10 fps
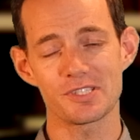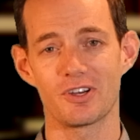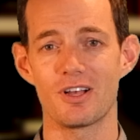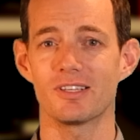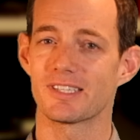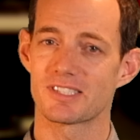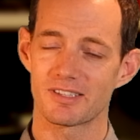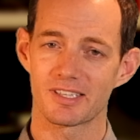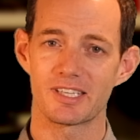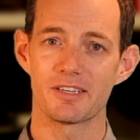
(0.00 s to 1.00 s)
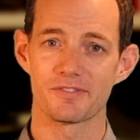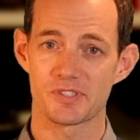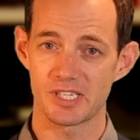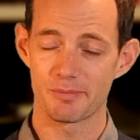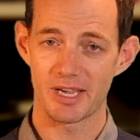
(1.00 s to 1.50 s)
of all, it's in the key of
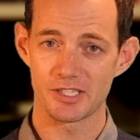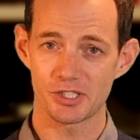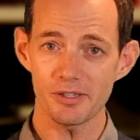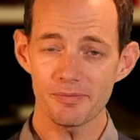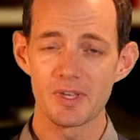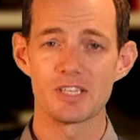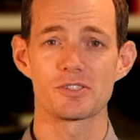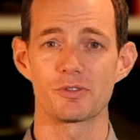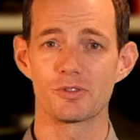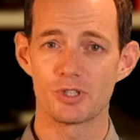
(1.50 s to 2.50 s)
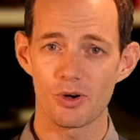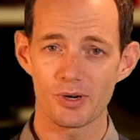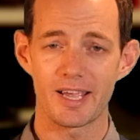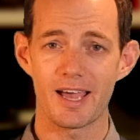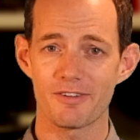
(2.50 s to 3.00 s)
C major, so you
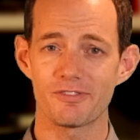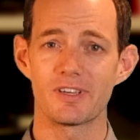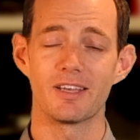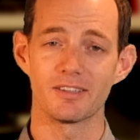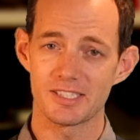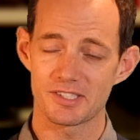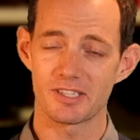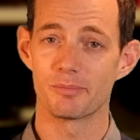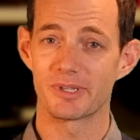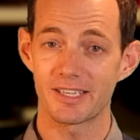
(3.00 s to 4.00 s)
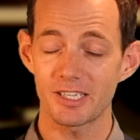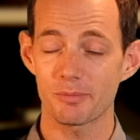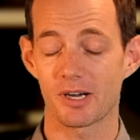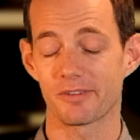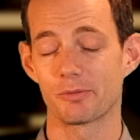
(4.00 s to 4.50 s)
don't have, at least in the beginning
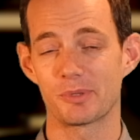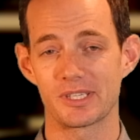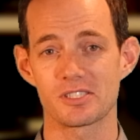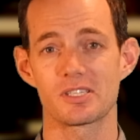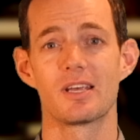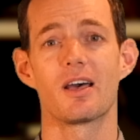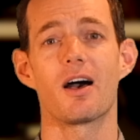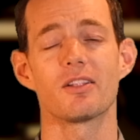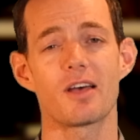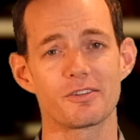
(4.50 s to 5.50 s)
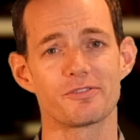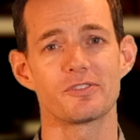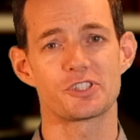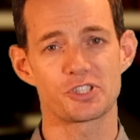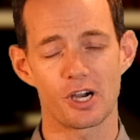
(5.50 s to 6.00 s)
part of the piece, a lot of
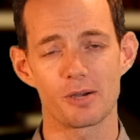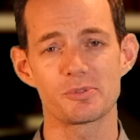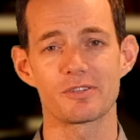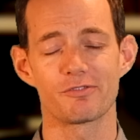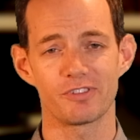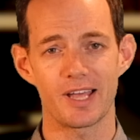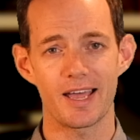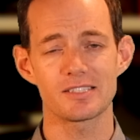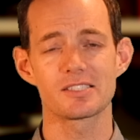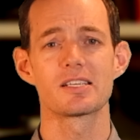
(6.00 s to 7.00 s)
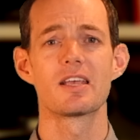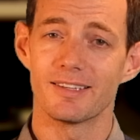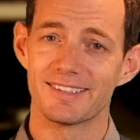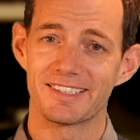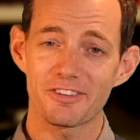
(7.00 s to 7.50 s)
sharps and flats.
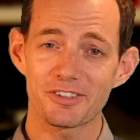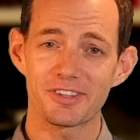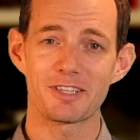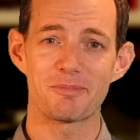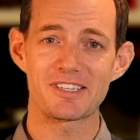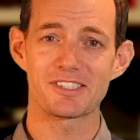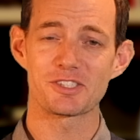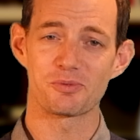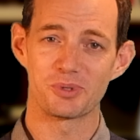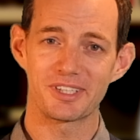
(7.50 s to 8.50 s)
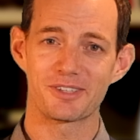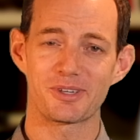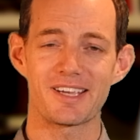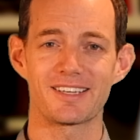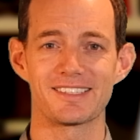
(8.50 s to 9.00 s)
The other thing that makes this really
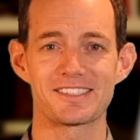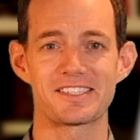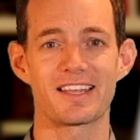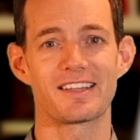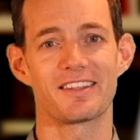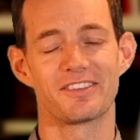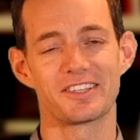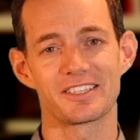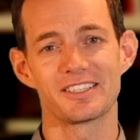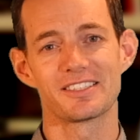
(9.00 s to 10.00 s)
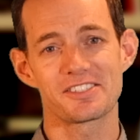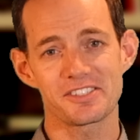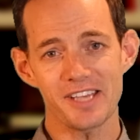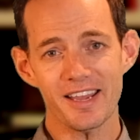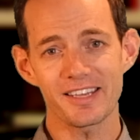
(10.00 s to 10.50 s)
great is that the
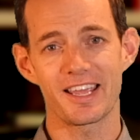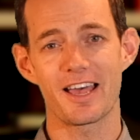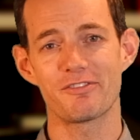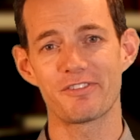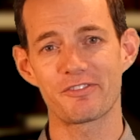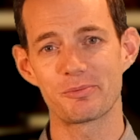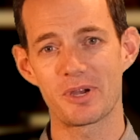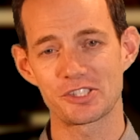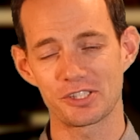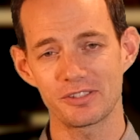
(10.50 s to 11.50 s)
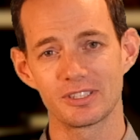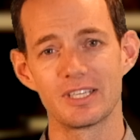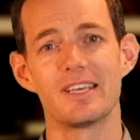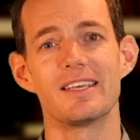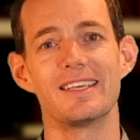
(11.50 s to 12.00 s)
second half of every measure
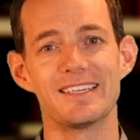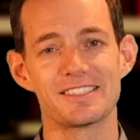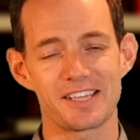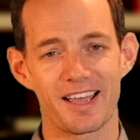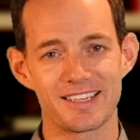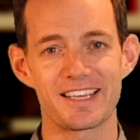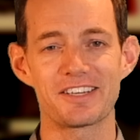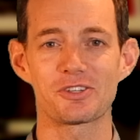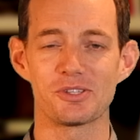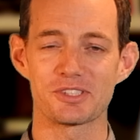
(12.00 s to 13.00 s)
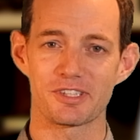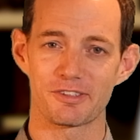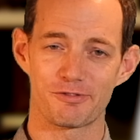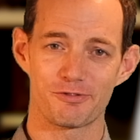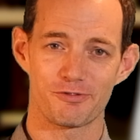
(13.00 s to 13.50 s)
is identical to
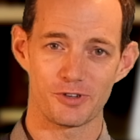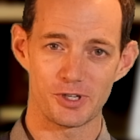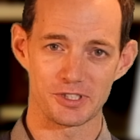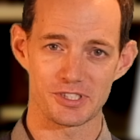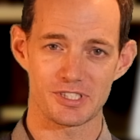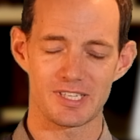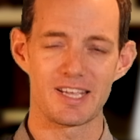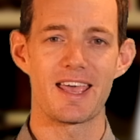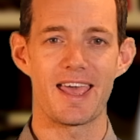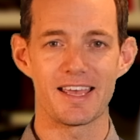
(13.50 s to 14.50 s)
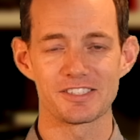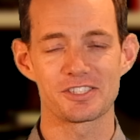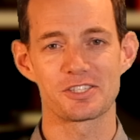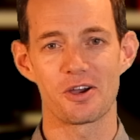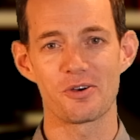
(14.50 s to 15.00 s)
the first, and
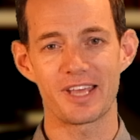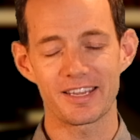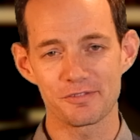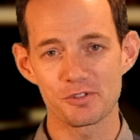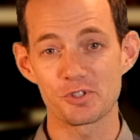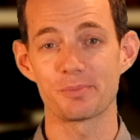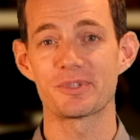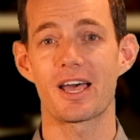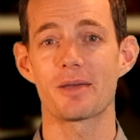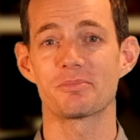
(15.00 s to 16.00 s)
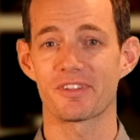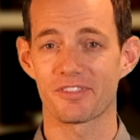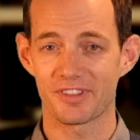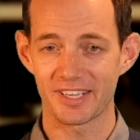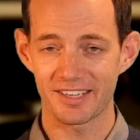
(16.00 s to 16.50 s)
so that gives you some time to
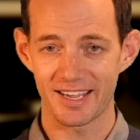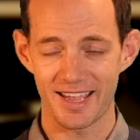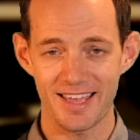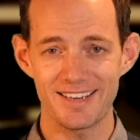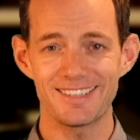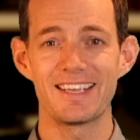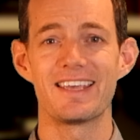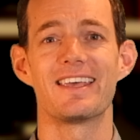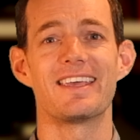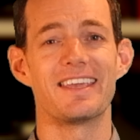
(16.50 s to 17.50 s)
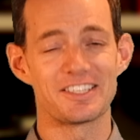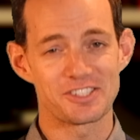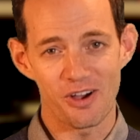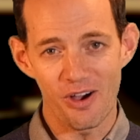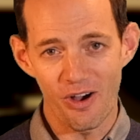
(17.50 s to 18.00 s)
think ahead.
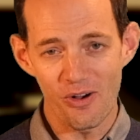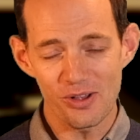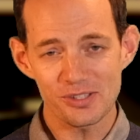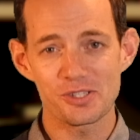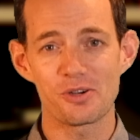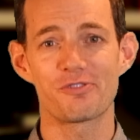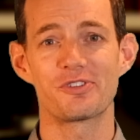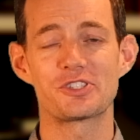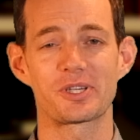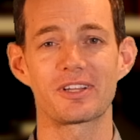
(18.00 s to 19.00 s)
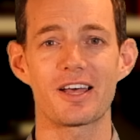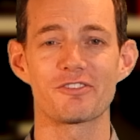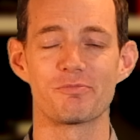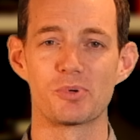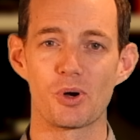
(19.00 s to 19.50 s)
It's also featuring a lot
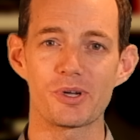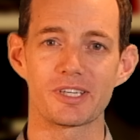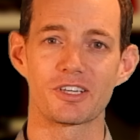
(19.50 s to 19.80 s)
of broken